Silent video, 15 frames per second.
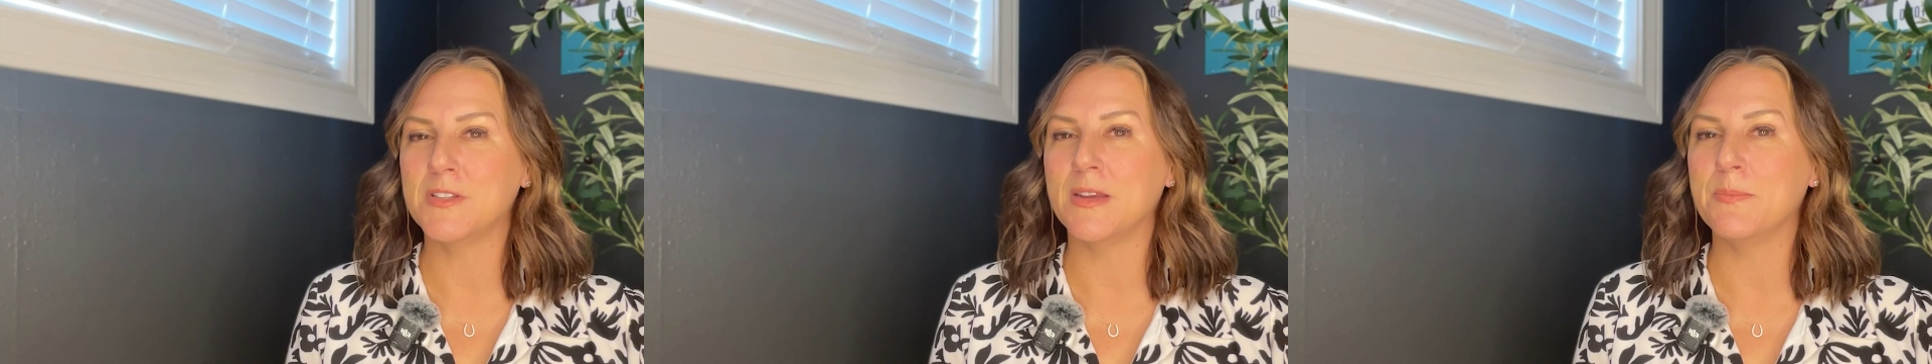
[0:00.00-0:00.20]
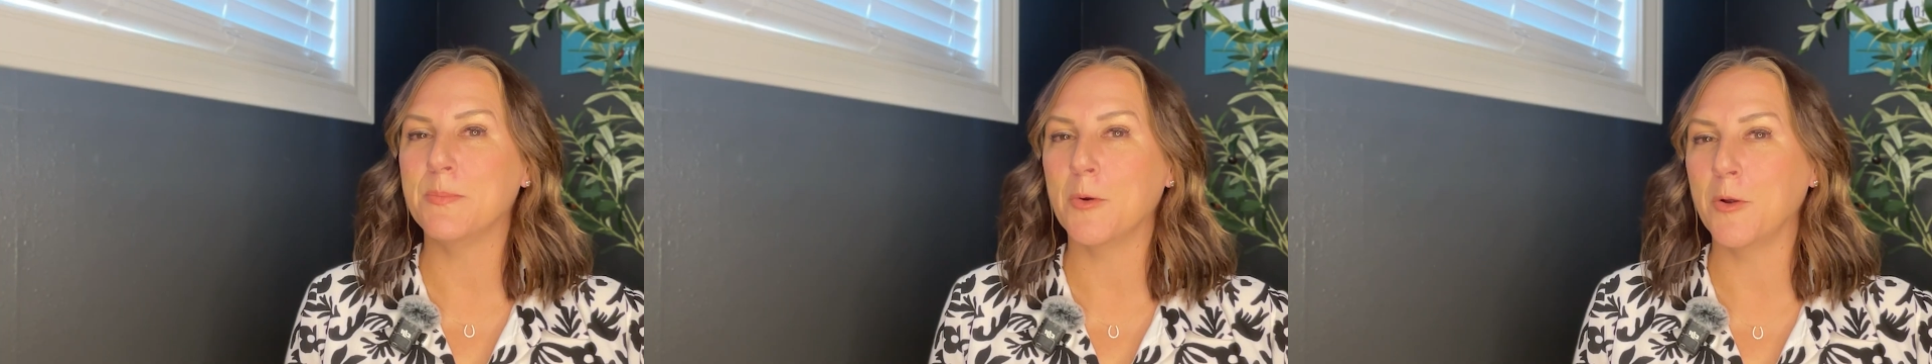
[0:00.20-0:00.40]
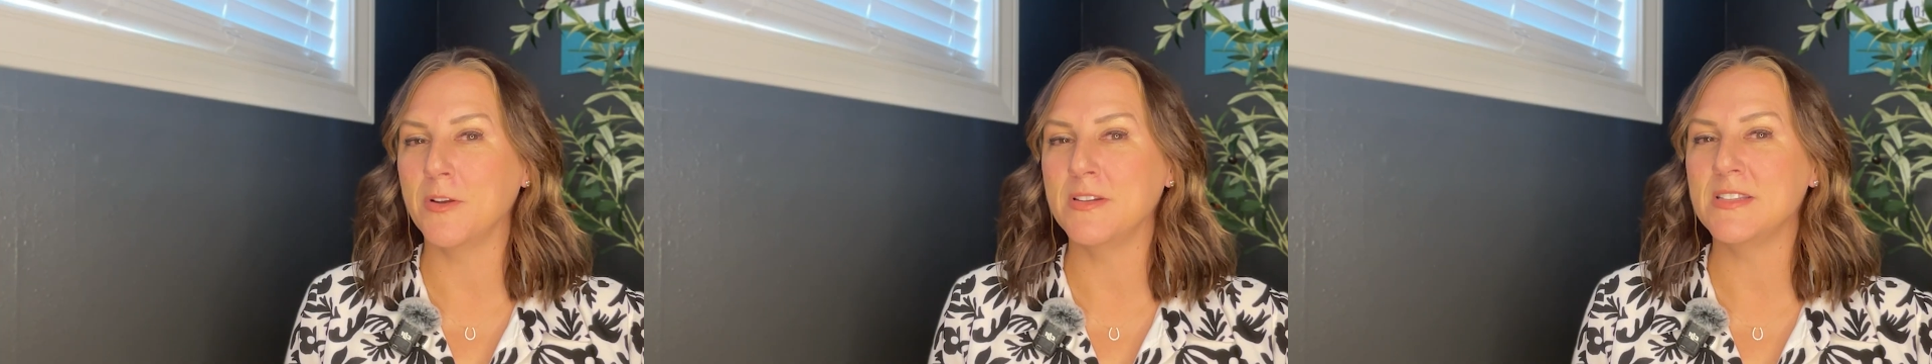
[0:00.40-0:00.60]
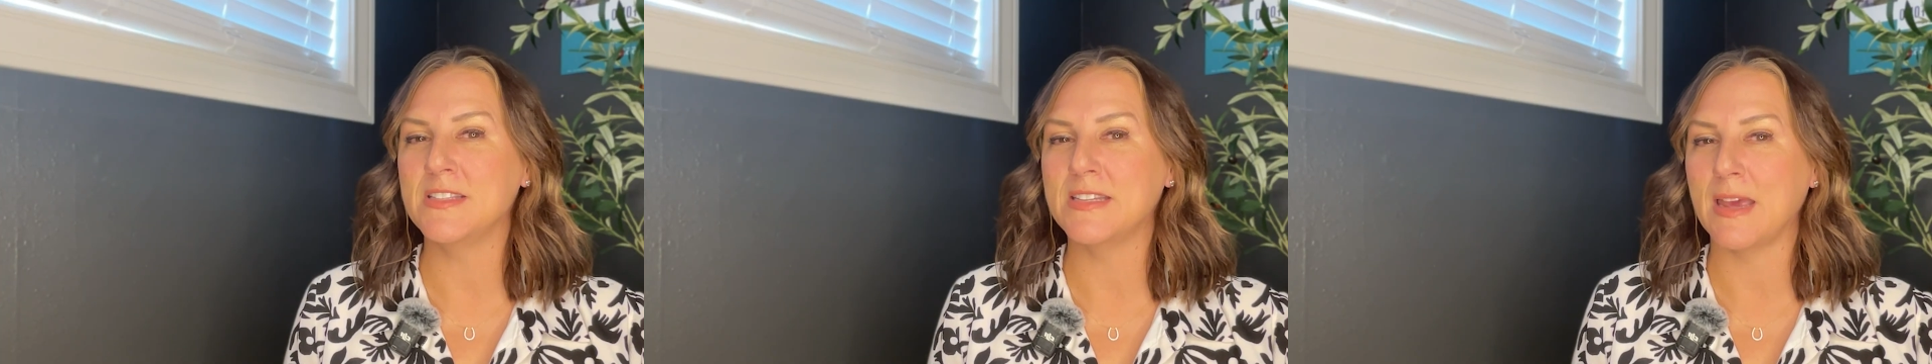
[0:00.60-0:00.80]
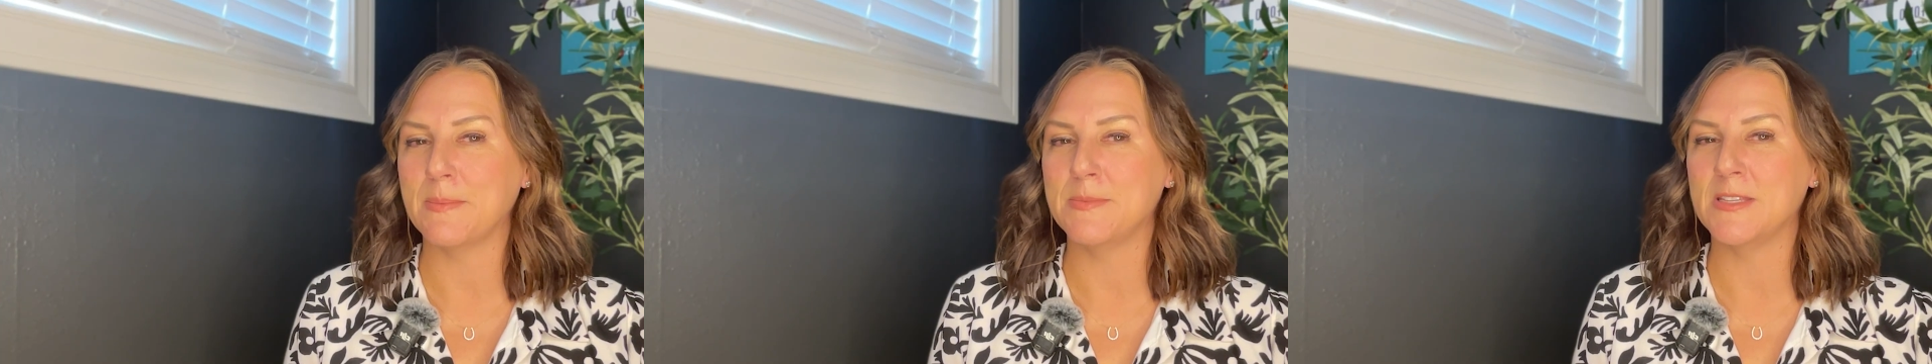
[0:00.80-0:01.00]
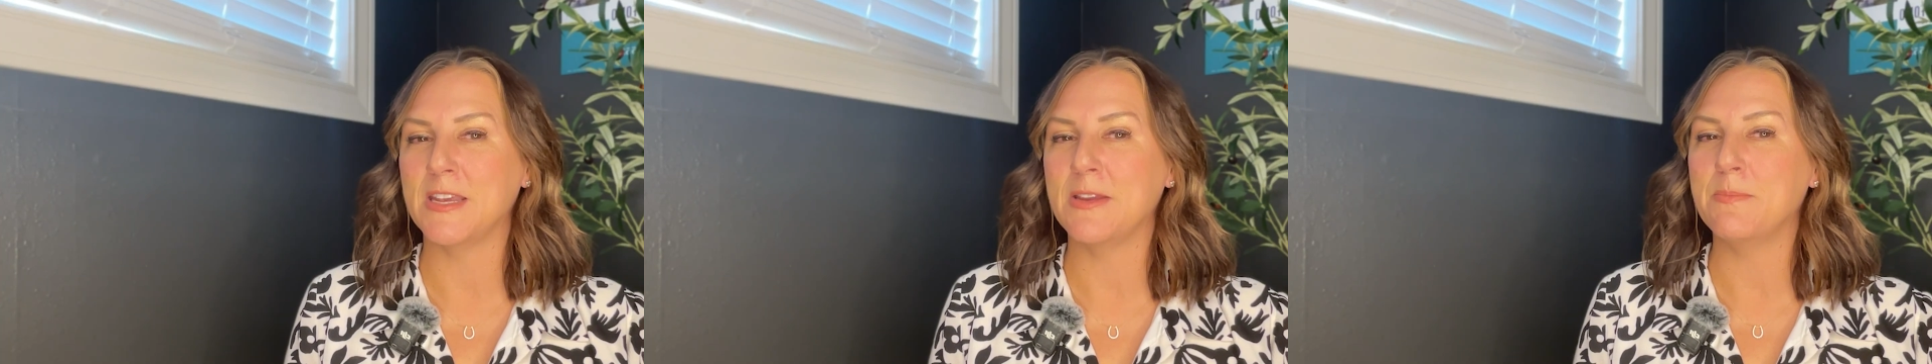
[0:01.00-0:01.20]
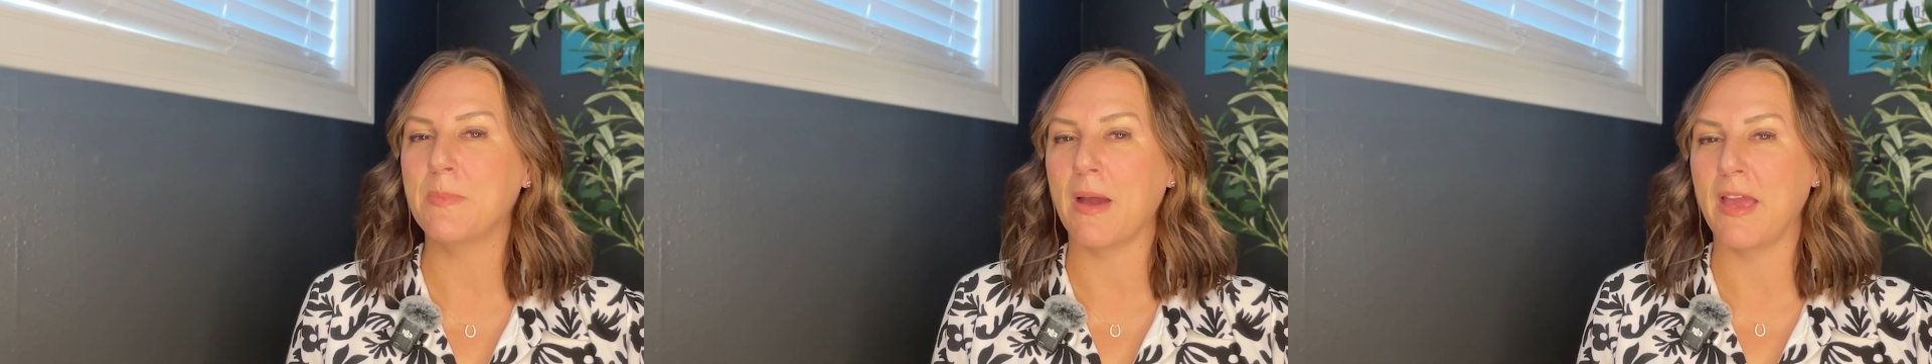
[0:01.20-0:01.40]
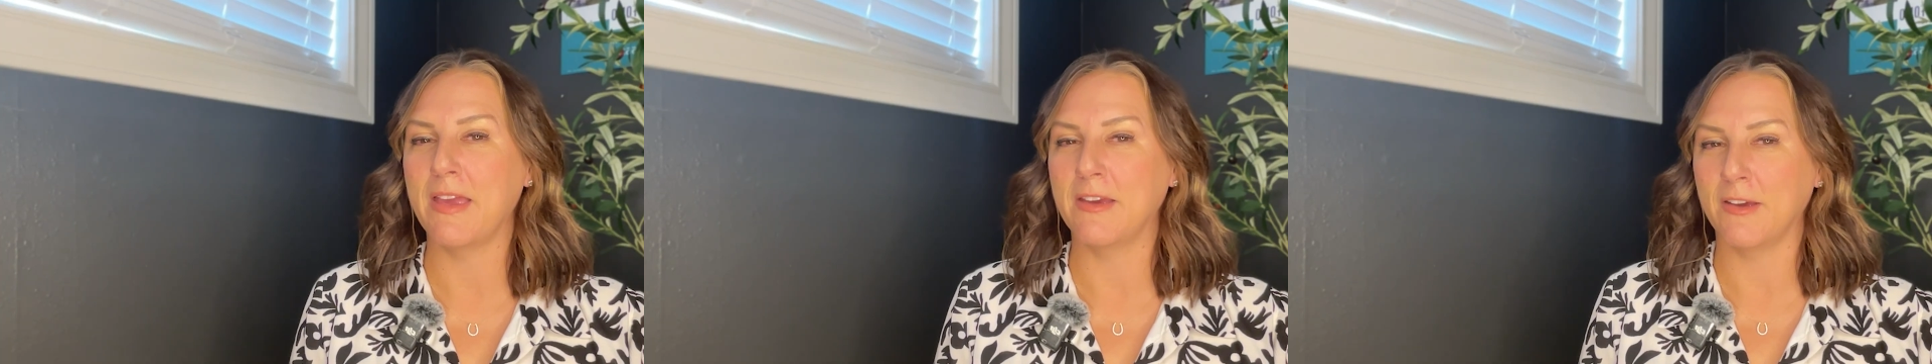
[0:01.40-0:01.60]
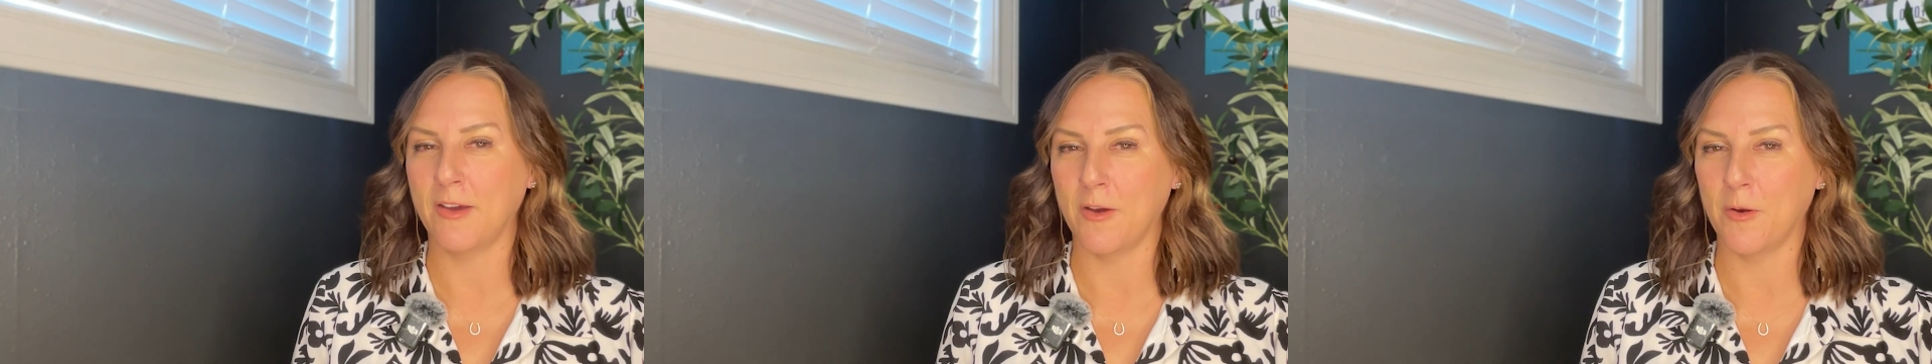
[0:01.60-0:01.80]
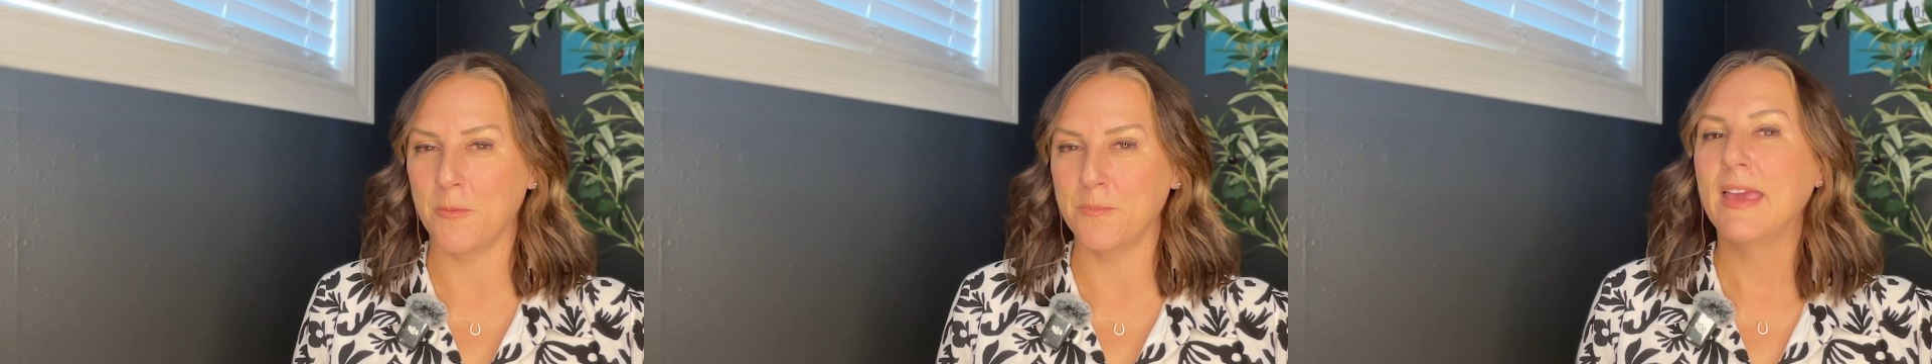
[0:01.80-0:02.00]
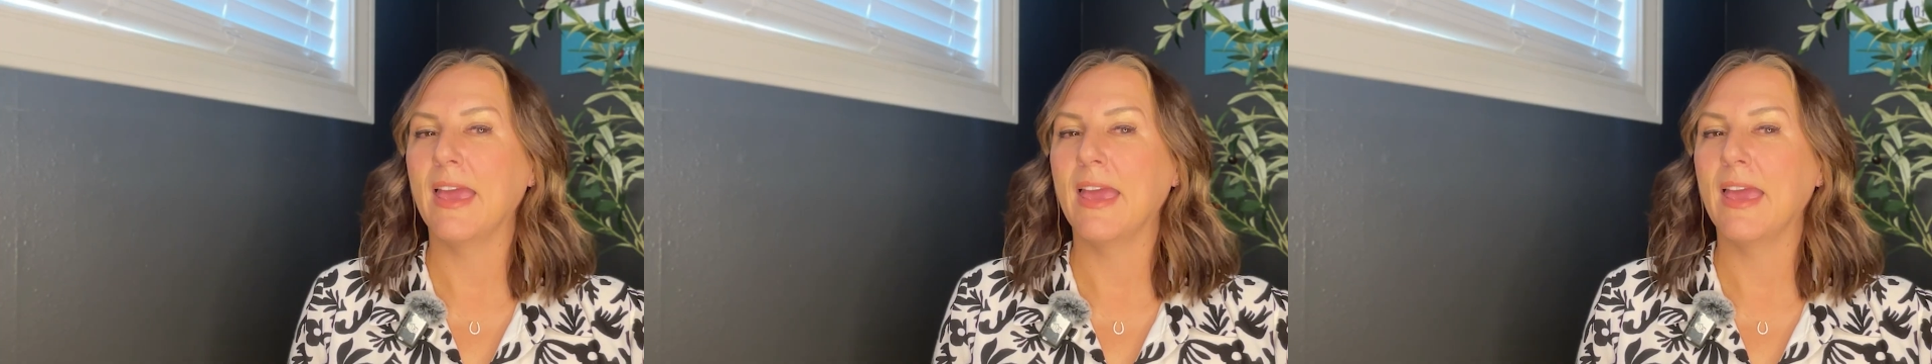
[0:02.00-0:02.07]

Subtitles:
important steps in buying a home.